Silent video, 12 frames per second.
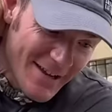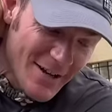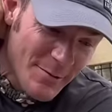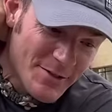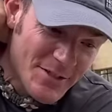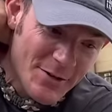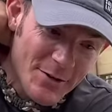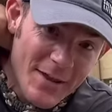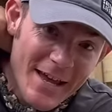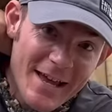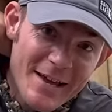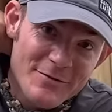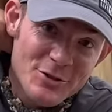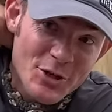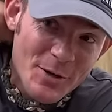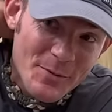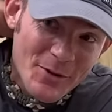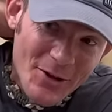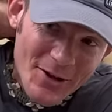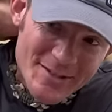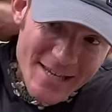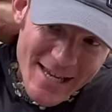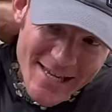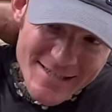Number two, they have sharp claws
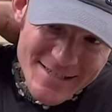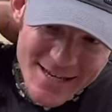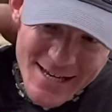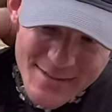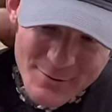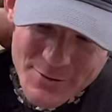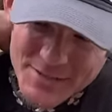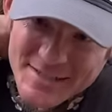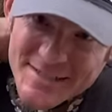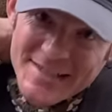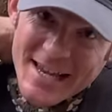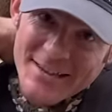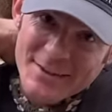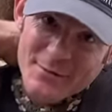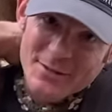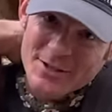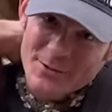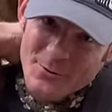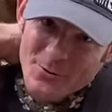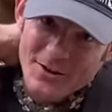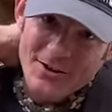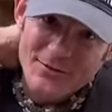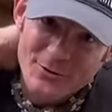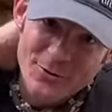and teeth, which is exactly what you
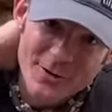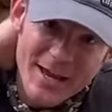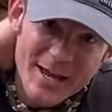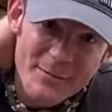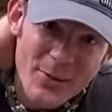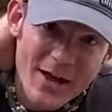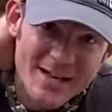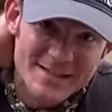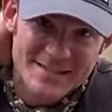want for a pet.